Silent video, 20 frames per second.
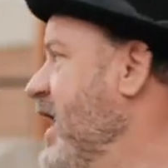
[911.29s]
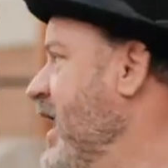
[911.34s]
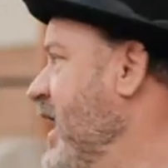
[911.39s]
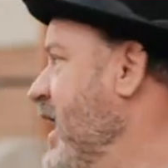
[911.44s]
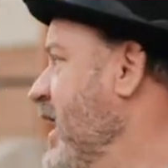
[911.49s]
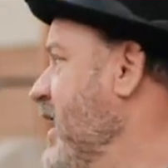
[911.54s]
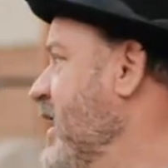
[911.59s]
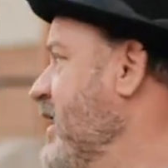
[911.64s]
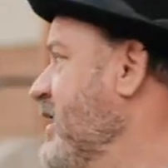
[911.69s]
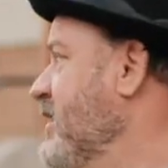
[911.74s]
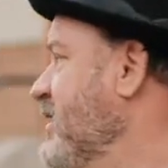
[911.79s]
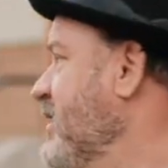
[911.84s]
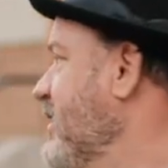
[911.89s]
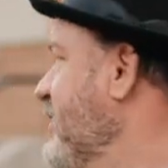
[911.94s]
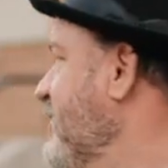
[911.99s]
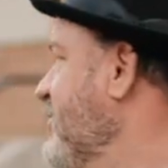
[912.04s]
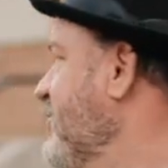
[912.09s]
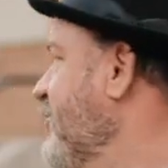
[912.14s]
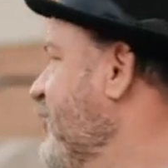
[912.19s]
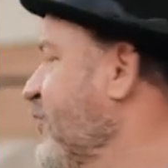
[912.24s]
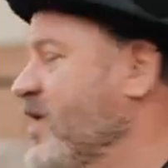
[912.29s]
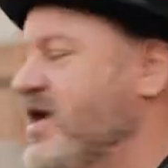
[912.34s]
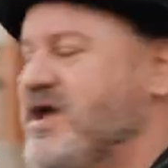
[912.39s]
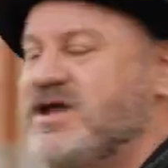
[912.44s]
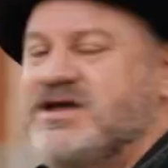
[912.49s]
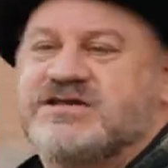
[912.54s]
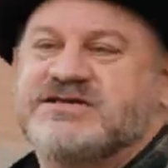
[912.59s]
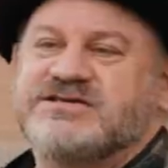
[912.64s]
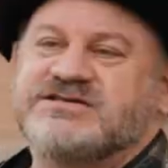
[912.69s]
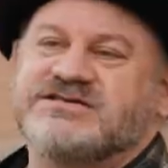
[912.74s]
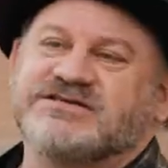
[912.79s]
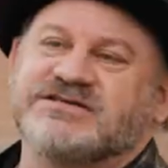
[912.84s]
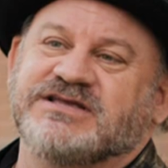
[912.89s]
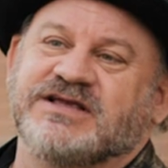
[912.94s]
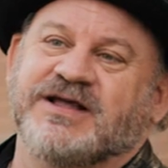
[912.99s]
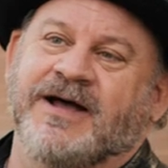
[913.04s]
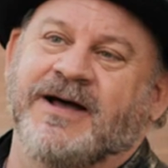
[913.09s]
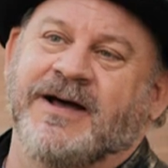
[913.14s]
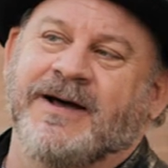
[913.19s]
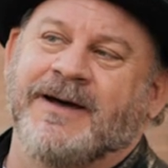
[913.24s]
And the phrase,
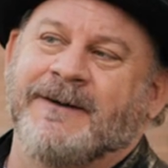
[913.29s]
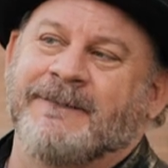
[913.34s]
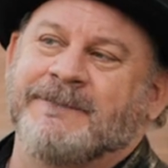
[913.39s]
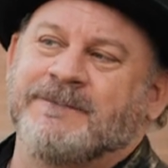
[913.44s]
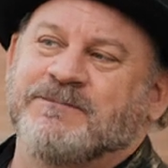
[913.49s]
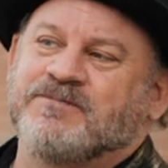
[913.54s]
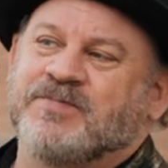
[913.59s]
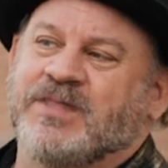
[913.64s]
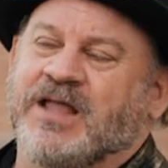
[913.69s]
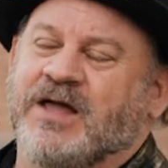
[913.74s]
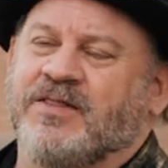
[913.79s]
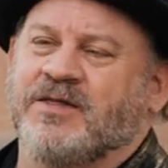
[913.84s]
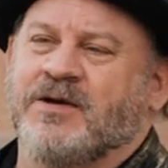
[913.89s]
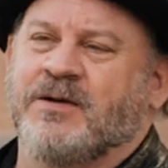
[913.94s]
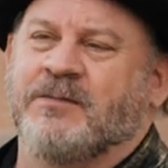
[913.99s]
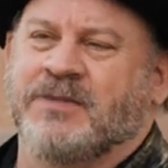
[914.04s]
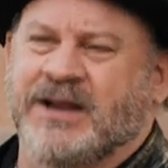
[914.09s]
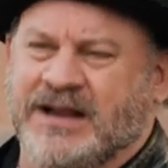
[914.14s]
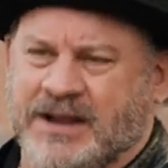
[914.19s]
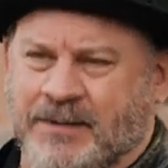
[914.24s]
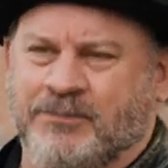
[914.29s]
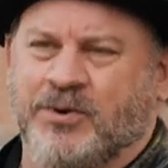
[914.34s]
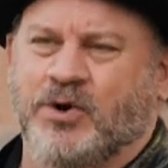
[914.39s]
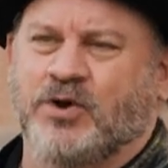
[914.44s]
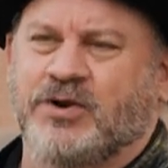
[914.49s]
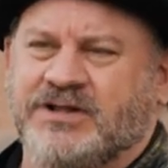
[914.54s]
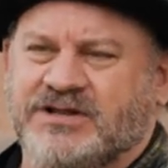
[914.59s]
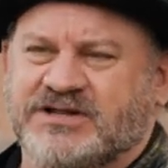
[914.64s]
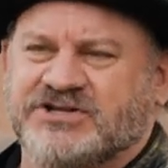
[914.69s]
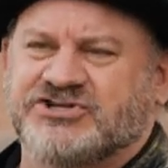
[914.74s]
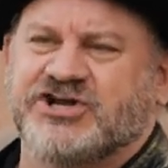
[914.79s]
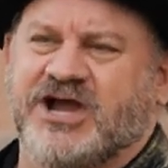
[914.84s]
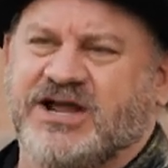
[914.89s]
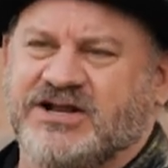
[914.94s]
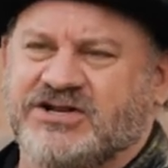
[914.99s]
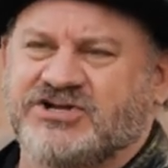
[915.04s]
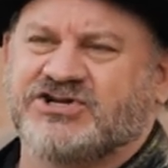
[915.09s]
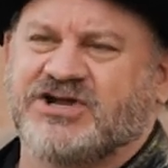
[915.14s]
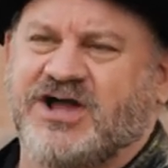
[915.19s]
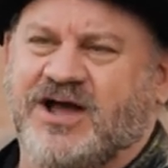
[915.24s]
like a bull in a
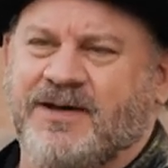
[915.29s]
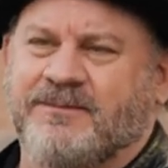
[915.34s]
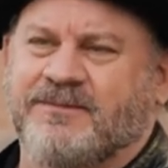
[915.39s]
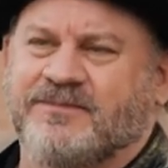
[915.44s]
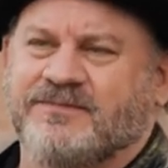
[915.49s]
china shop?